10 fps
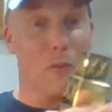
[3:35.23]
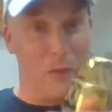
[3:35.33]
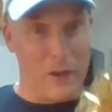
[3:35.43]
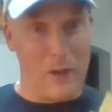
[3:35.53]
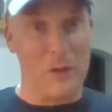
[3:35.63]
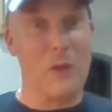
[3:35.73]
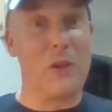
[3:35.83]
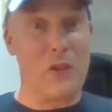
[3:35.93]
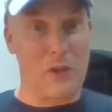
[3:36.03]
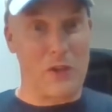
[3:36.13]
real
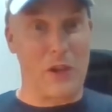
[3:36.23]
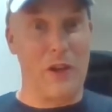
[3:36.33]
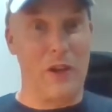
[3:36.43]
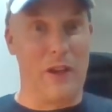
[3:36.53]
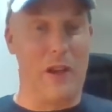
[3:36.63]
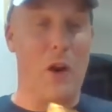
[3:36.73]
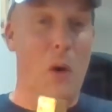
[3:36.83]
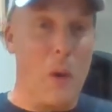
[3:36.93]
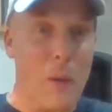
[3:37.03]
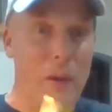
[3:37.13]
shiny
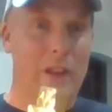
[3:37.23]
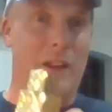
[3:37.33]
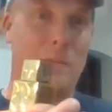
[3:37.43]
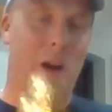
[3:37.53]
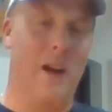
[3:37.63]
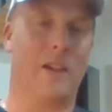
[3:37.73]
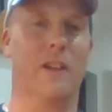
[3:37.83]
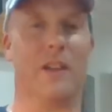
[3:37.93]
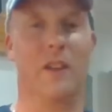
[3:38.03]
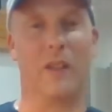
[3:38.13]
oily mark
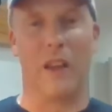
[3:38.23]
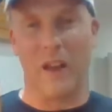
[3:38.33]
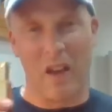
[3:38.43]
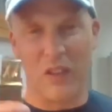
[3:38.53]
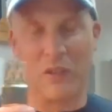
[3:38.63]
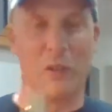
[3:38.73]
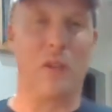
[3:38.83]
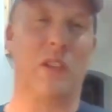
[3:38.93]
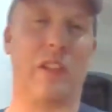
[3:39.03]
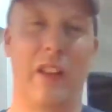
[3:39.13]
on your skin, and as soon as
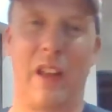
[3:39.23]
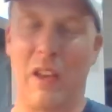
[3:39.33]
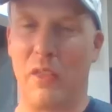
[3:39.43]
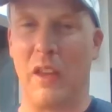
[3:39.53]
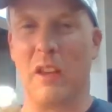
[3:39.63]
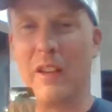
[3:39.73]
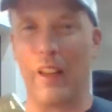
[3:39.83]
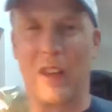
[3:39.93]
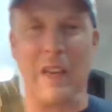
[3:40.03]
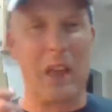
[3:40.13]
you see that you think,
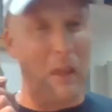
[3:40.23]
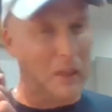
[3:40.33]
leggy,